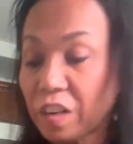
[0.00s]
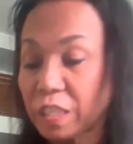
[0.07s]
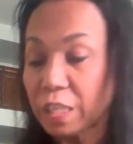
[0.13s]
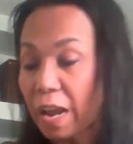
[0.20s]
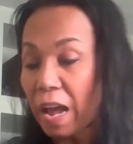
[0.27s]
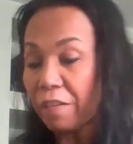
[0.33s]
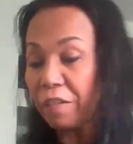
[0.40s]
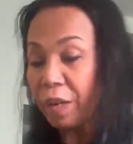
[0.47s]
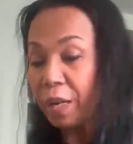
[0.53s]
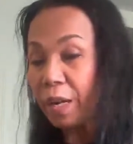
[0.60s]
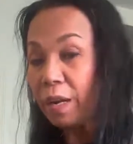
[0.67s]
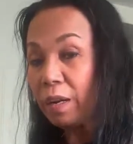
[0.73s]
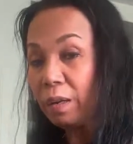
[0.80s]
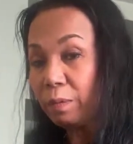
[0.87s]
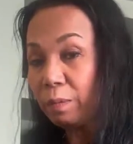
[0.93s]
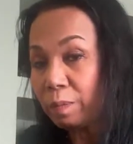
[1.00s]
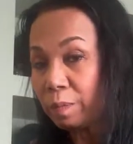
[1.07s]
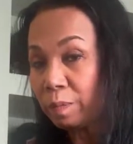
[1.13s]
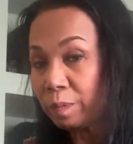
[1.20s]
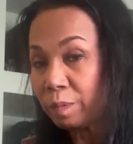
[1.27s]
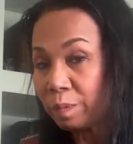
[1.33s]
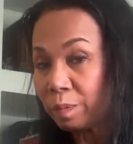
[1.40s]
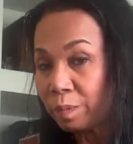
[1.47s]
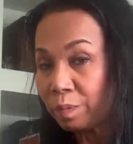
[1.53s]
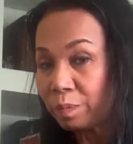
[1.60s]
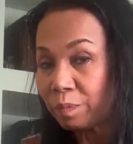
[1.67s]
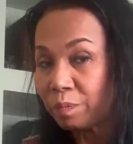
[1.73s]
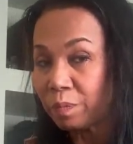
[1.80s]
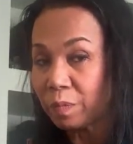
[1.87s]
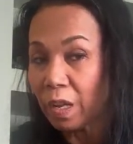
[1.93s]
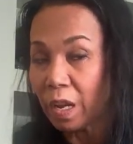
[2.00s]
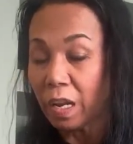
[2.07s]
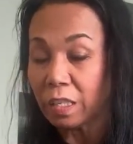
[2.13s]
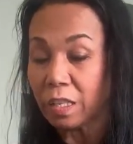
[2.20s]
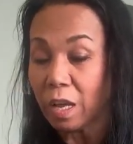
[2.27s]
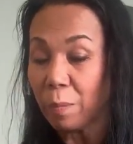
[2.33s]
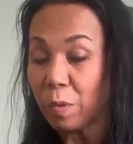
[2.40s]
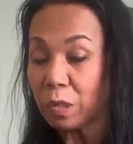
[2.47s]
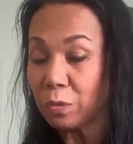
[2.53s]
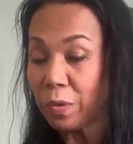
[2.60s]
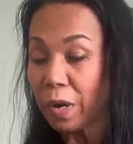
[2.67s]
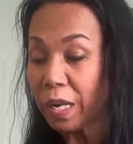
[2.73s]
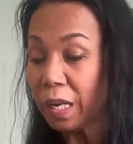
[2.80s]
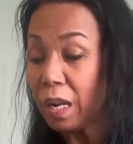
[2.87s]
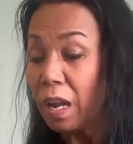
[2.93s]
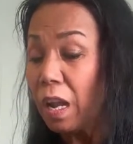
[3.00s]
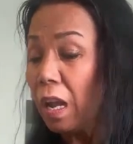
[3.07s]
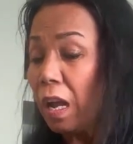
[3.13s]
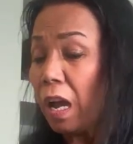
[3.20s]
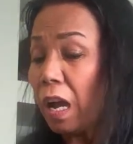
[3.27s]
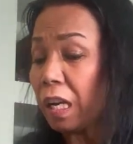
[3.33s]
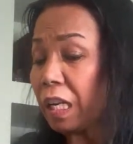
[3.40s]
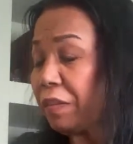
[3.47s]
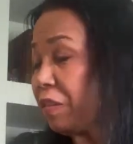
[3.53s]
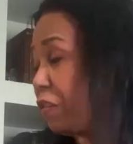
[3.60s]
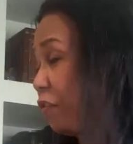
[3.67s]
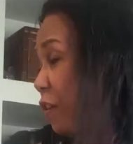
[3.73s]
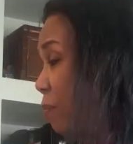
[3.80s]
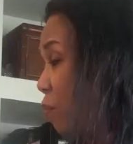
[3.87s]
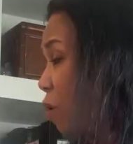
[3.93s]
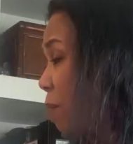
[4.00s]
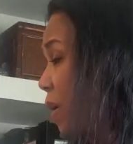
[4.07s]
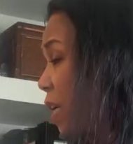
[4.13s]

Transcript: with the fish I have here. Okay, it's almost ready. I'll give it a few more